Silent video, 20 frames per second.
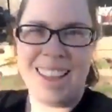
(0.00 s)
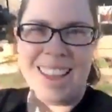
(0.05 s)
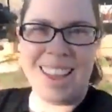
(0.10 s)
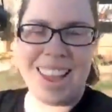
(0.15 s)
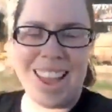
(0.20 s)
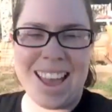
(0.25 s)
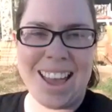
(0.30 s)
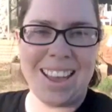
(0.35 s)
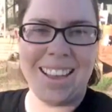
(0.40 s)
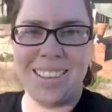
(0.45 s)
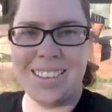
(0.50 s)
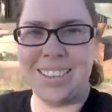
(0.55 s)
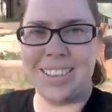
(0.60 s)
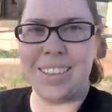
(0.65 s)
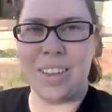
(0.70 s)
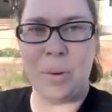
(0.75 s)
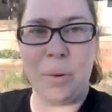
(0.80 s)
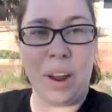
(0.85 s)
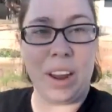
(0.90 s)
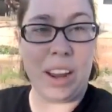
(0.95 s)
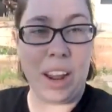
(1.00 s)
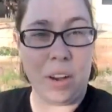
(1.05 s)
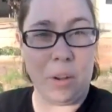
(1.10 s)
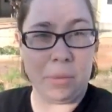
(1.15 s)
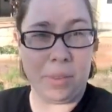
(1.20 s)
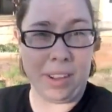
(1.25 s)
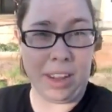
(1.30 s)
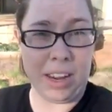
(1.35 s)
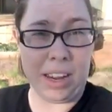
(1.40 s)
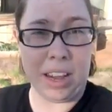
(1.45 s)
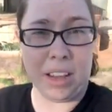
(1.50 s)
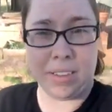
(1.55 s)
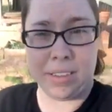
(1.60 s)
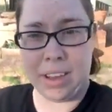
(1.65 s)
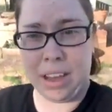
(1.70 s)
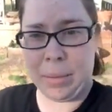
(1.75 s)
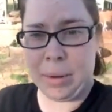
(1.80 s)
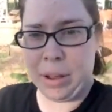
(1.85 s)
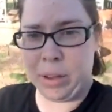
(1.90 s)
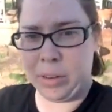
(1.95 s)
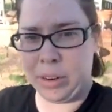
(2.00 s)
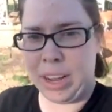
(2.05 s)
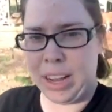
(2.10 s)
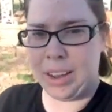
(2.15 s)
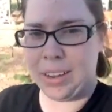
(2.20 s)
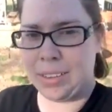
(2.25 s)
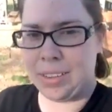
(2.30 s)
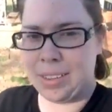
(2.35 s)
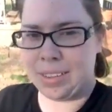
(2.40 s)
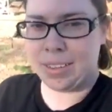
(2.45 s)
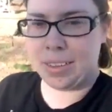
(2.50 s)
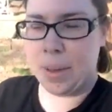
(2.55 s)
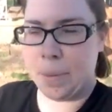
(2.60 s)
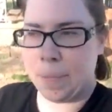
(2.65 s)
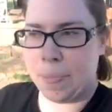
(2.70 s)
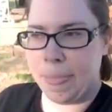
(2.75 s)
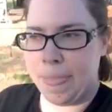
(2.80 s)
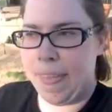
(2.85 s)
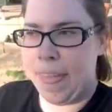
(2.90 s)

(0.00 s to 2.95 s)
Hey guys, so right now I'm standing outside my own house.